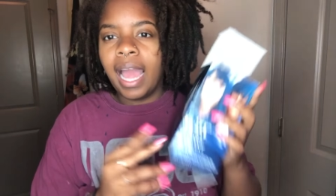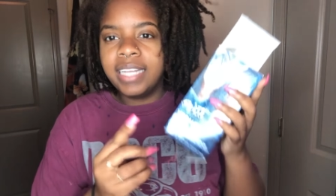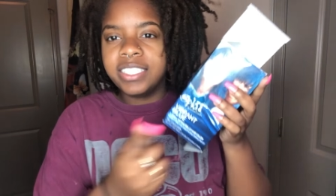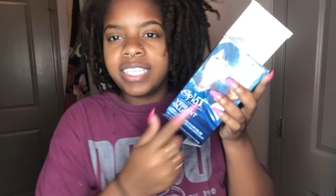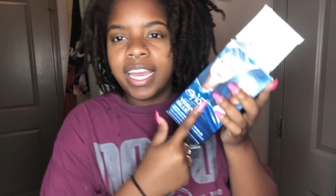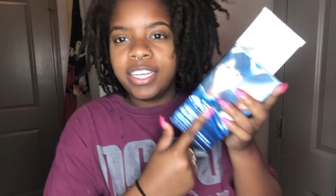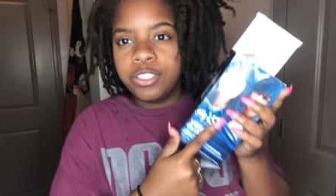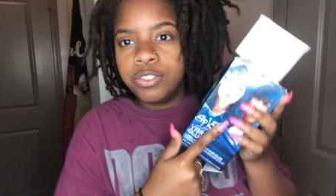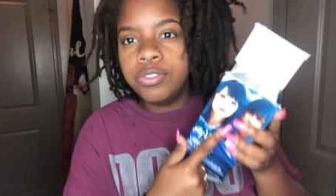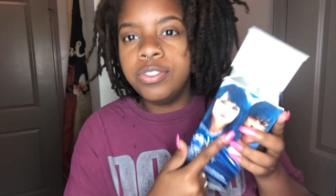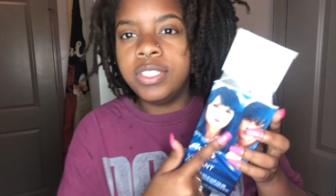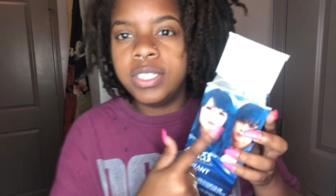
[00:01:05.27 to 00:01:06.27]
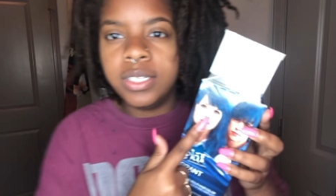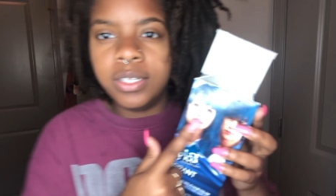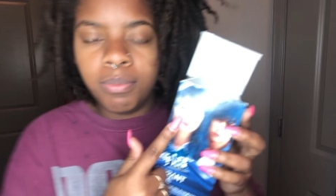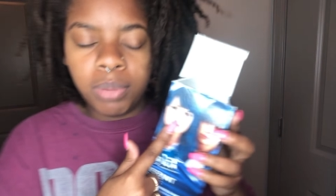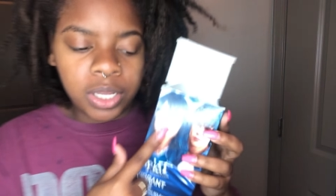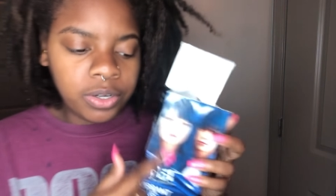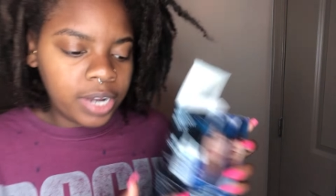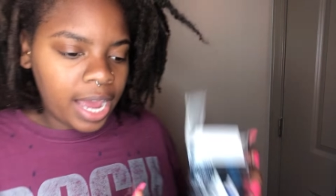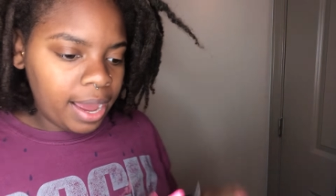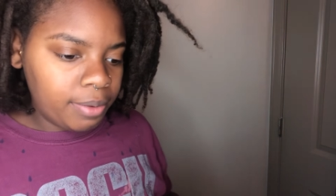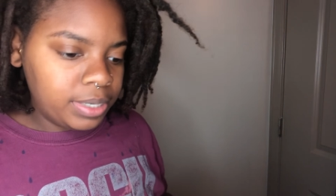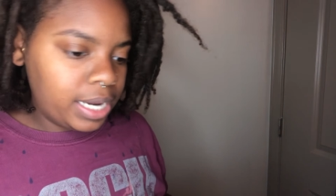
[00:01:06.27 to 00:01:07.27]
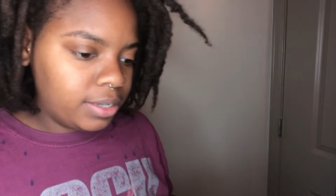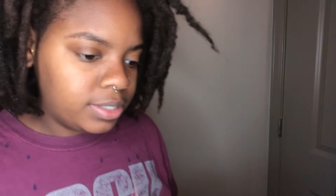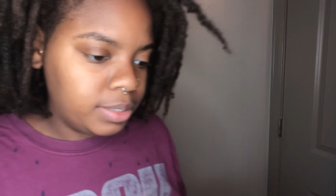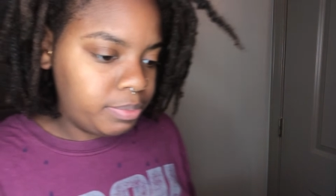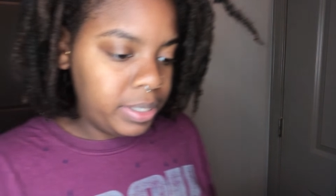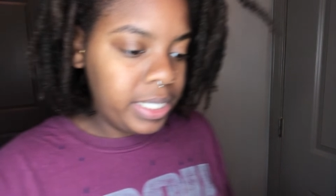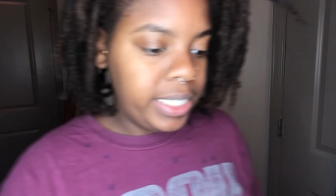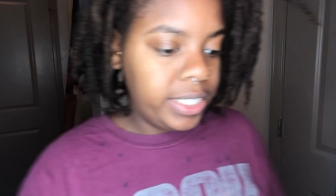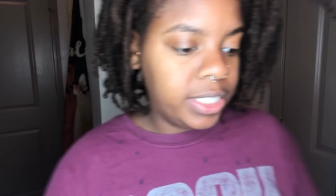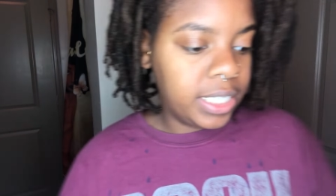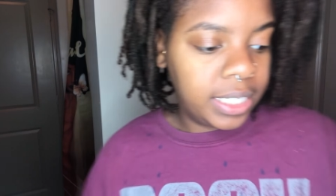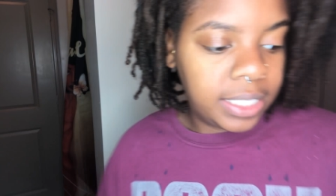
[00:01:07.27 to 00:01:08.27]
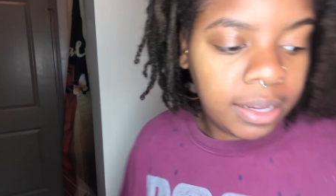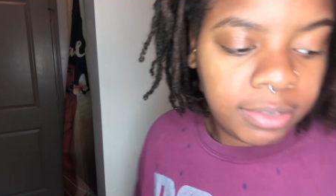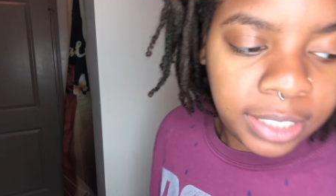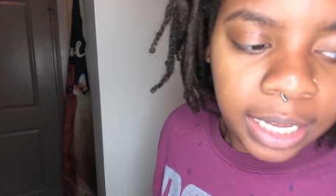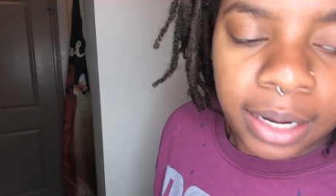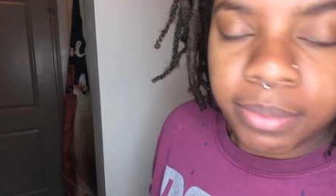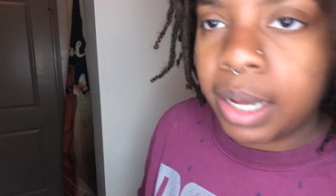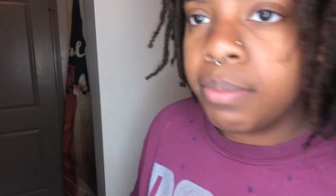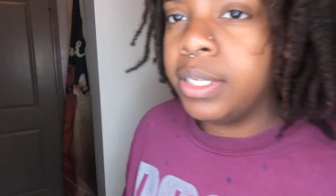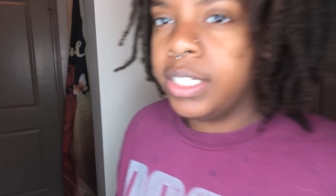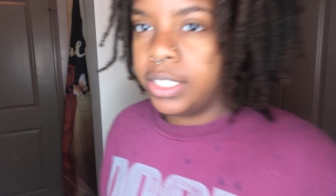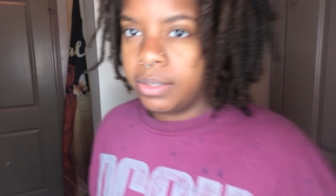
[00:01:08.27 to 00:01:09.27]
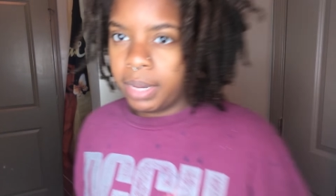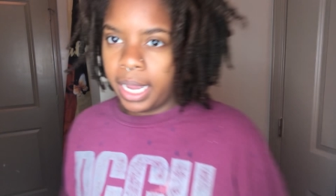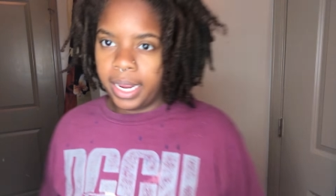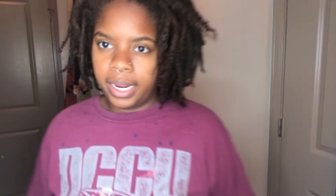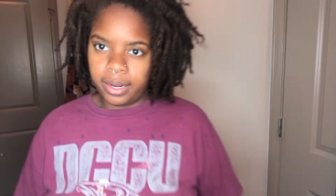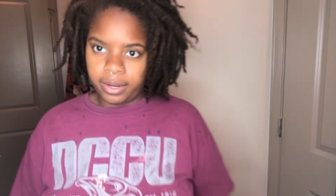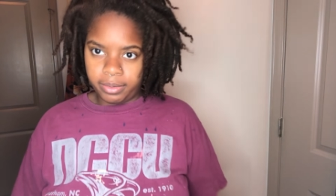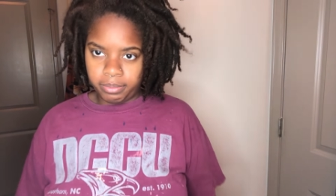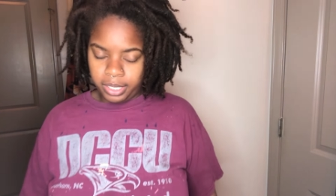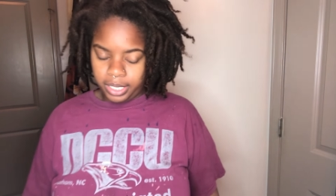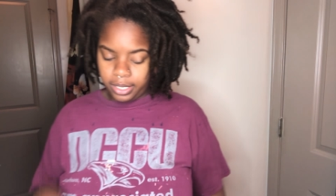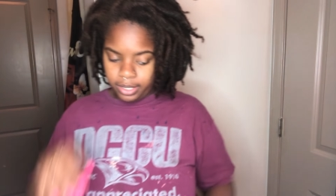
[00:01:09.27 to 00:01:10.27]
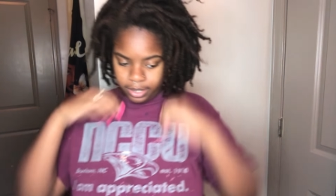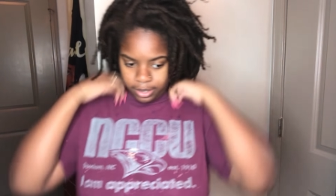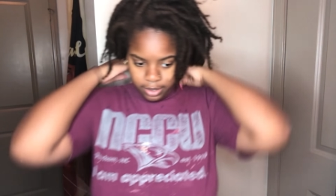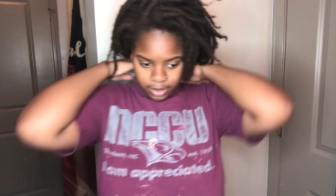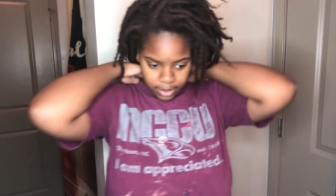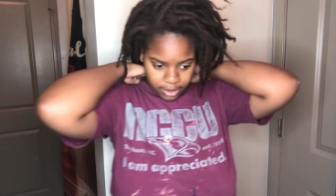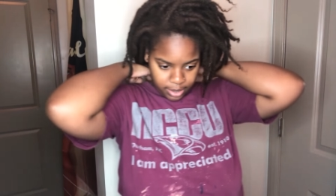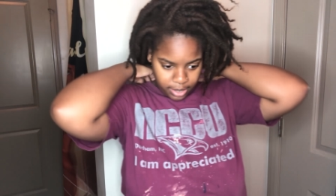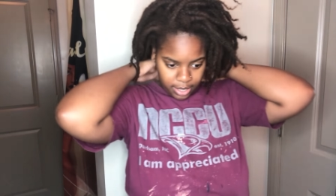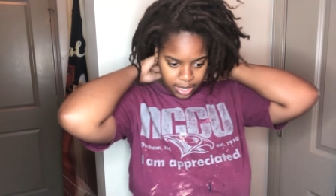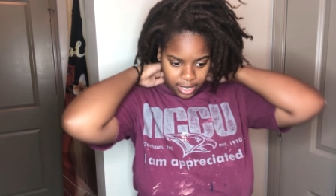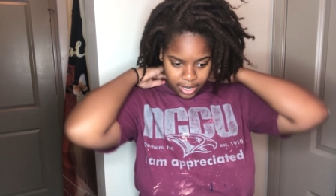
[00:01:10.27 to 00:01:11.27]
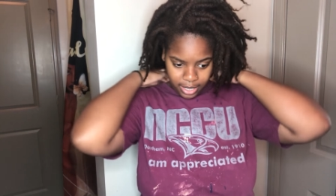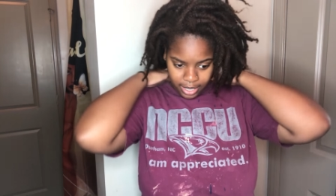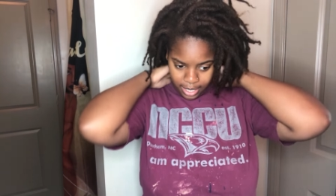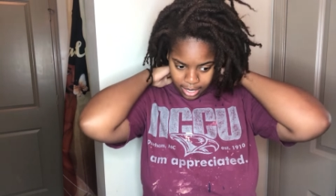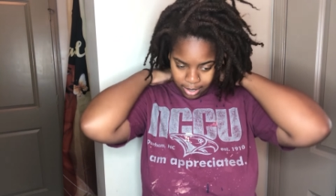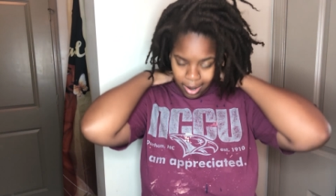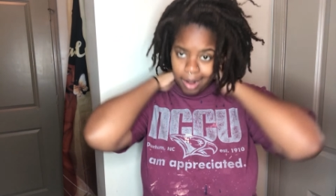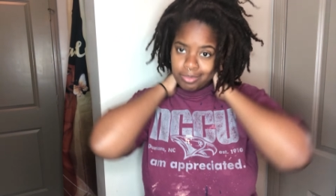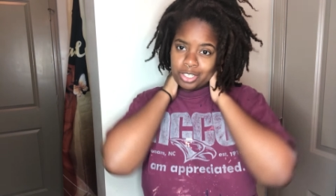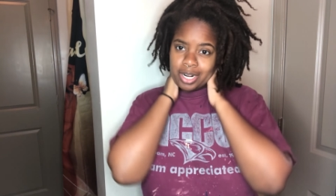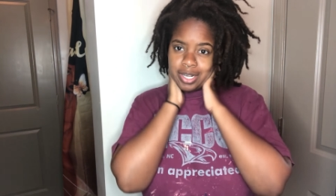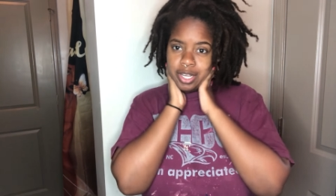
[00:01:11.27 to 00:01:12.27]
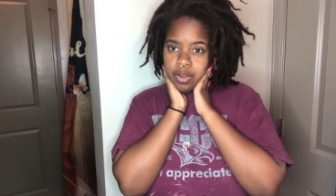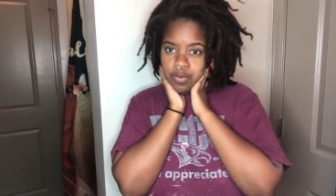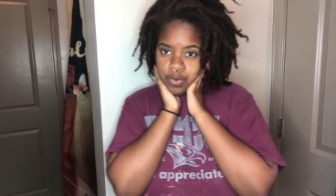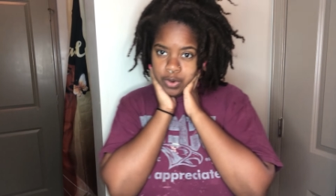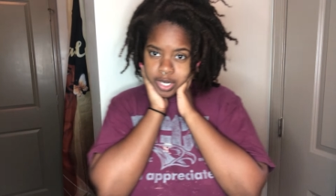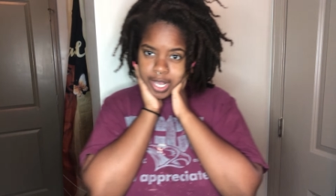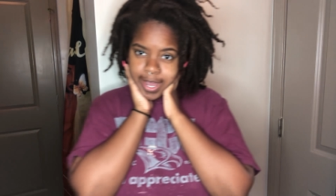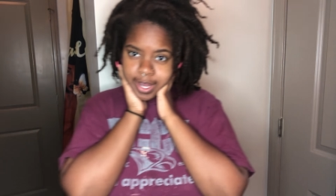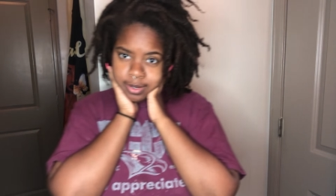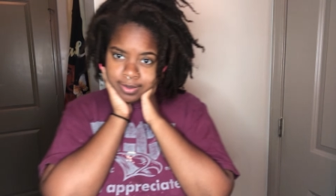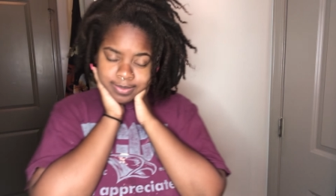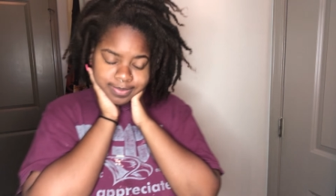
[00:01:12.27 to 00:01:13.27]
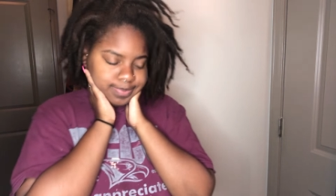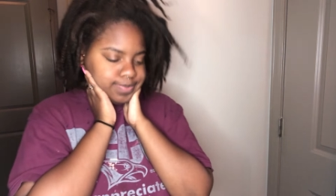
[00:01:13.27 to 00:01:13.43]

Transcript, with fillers: I just had used the blue dye without the bleach because I was like, I'm not bleaching my hair, but the color I'm trying to go for now,